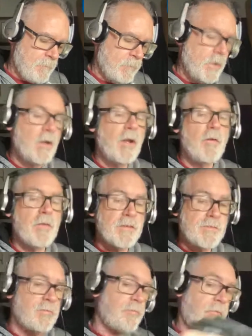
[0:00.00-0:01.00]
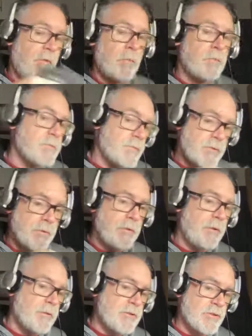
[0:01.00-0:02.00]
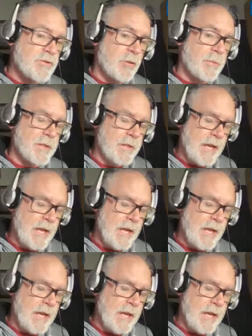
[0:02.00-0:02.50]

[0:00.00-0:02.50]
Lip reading: no, this from the original Storming the Gap.